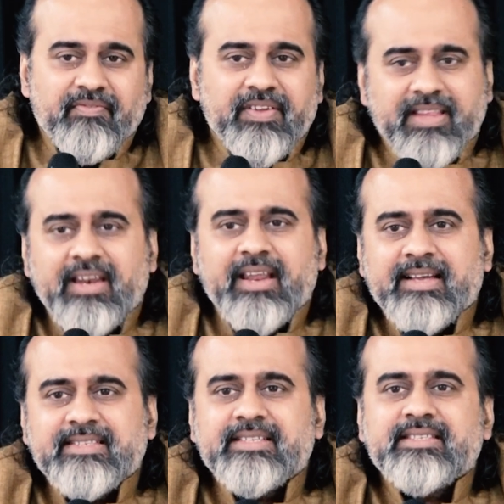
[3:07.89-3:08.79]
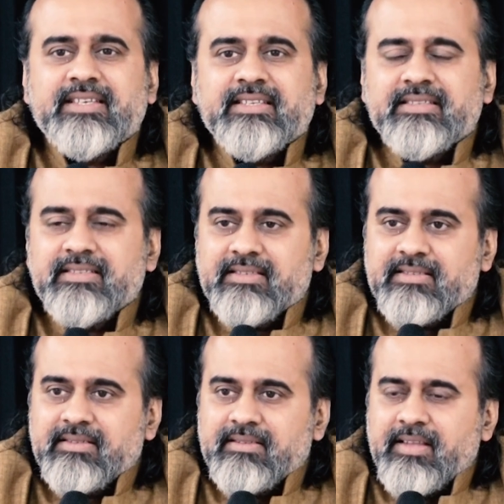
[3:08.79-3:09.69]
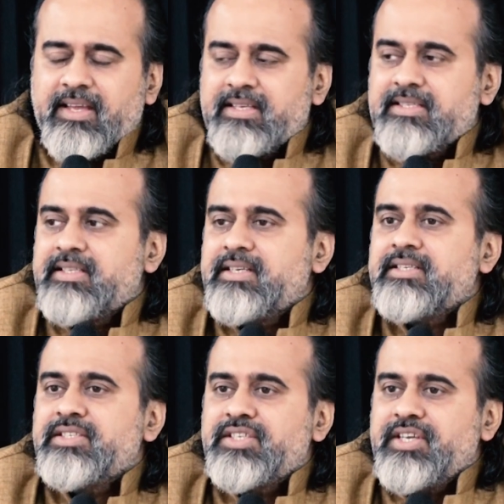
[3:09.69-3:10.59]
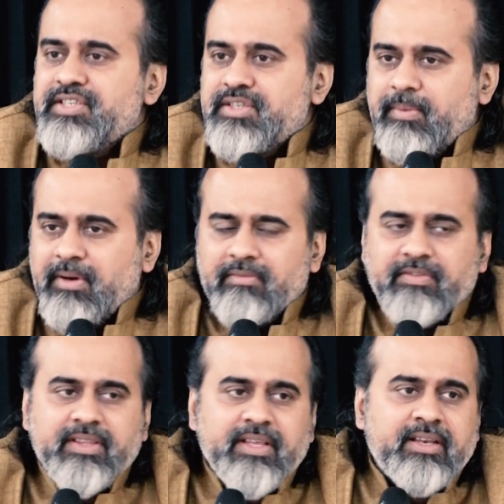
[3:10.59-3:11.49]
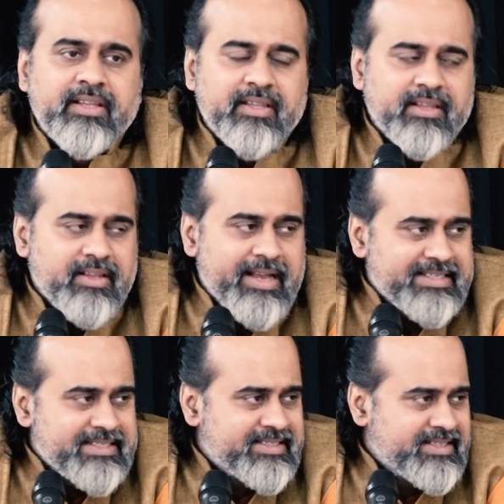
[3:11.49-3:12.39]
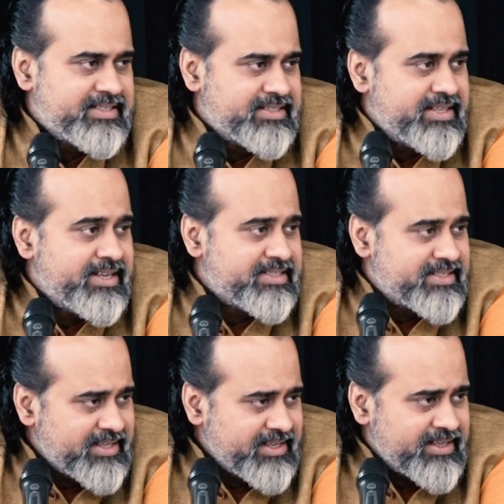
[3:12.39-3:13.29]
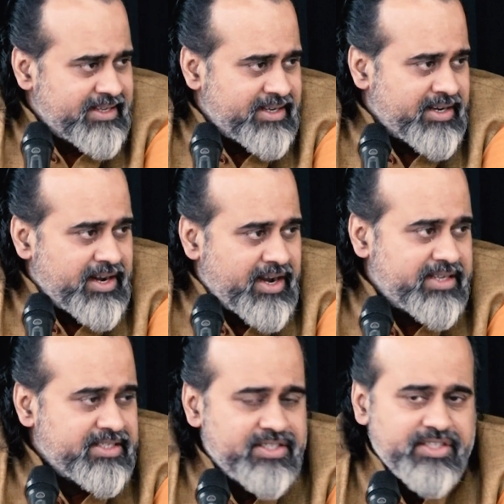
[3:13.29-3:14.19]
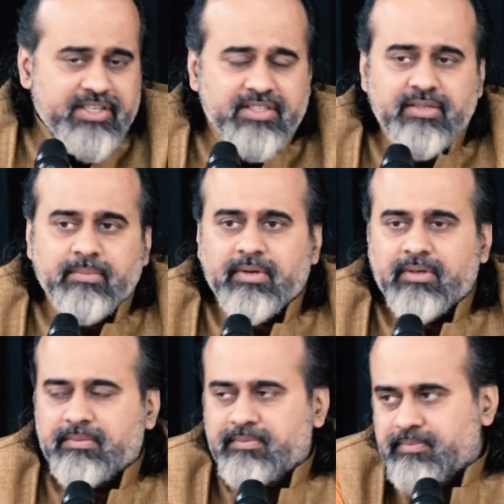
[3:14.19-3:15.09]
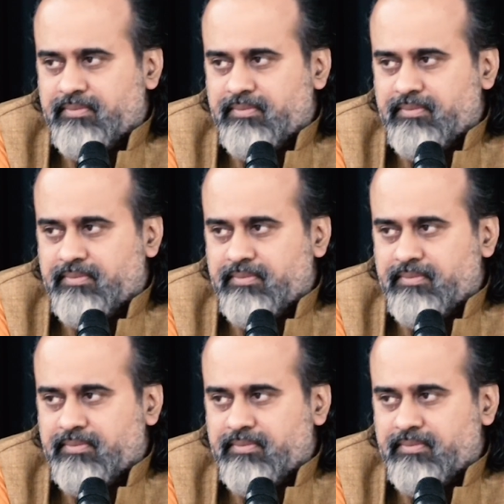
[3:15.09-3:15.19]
Within existence, there is the changeable. Within existence, there is the unchangeable.